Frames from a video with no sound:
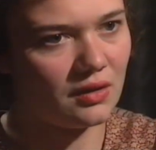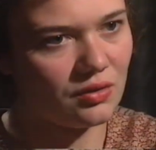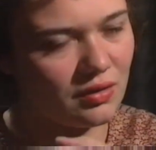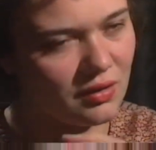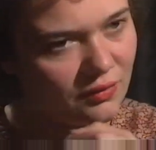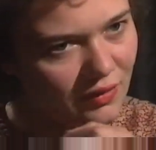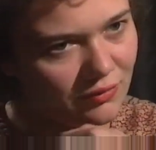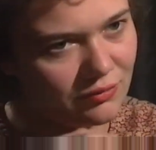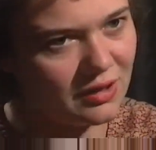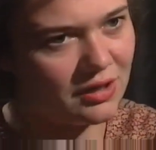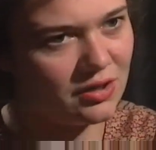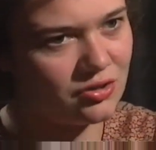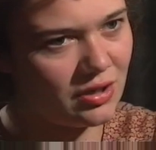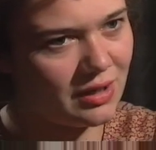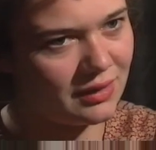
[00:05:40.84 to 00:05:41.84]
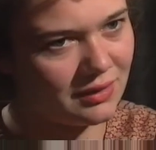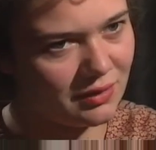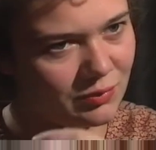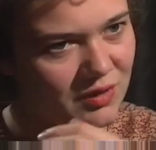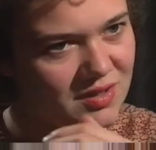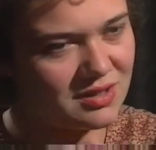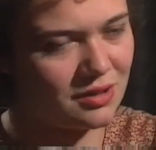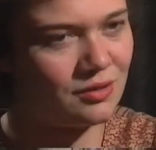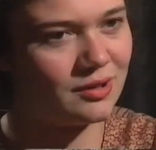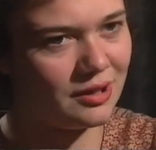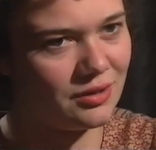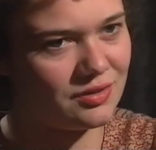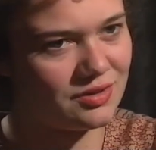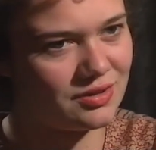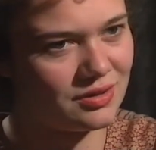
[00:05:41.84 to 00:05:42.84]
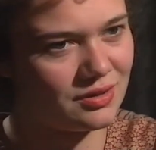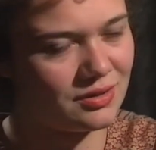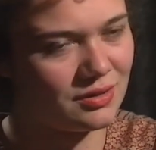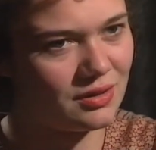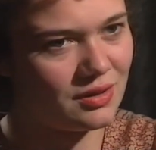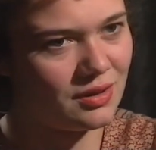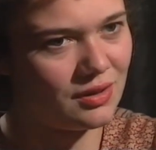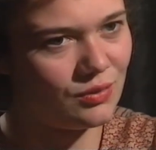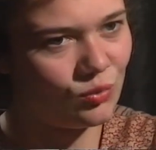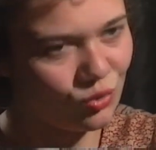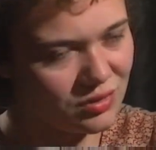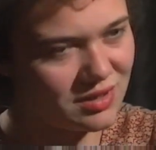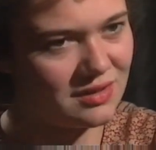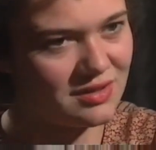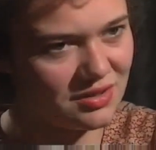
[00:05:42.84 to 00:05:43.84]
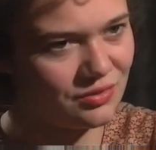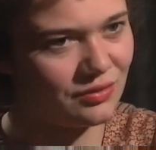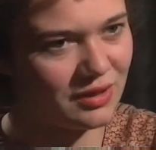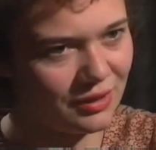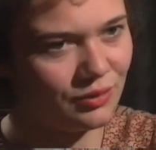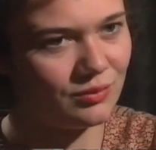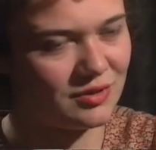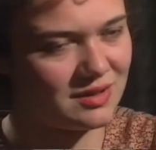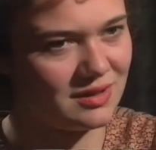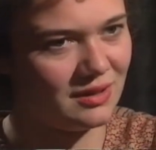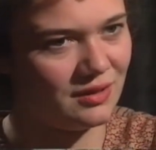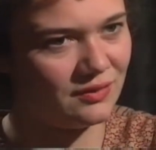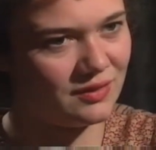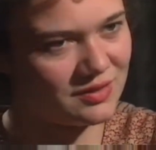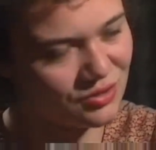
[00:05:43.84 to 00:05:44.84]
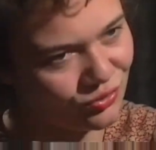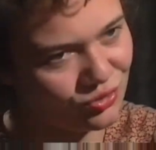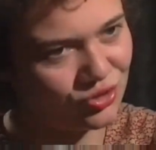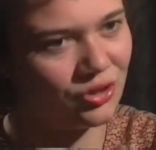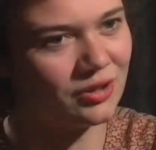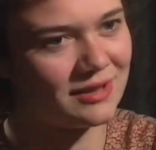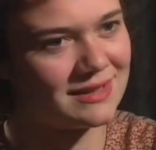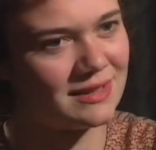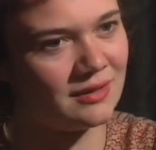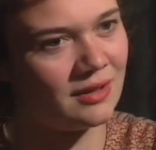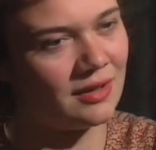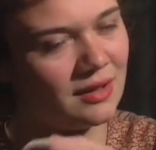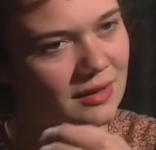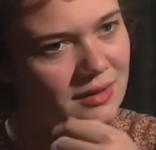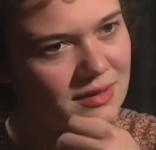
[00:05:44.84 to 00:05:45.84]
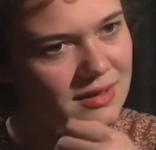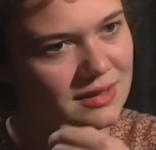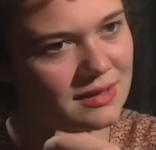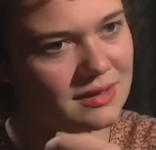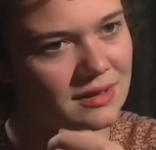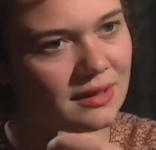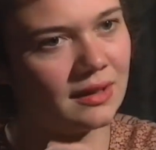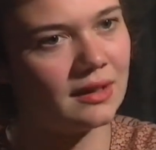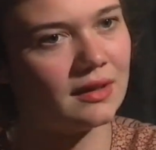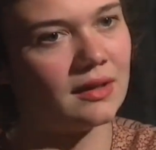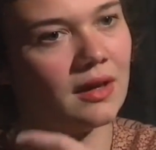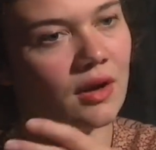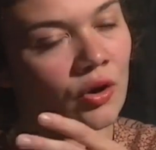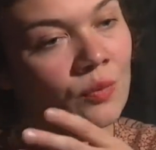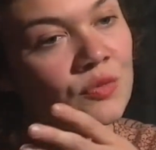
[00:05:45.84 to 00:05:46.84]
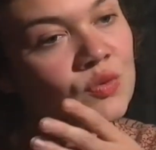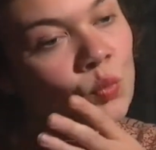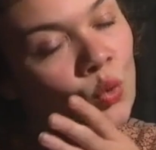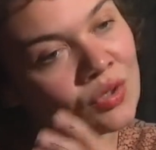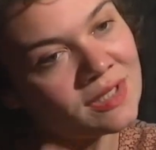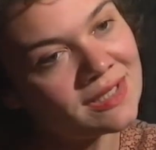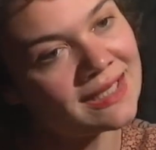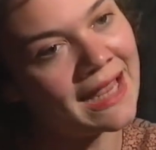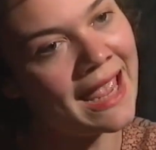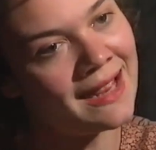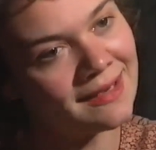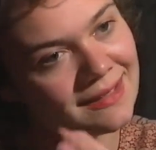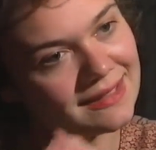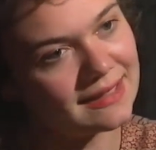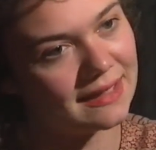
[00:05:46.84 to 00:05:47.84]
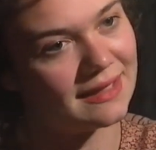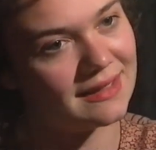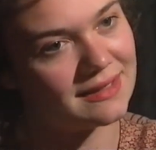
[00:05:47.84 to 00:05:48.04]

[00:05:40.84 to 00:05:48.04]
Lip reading: I knew that if I really drank, I'd be so close to wanting to sort of kill myself. I took drugs, you know, and it's like, almost wanted to end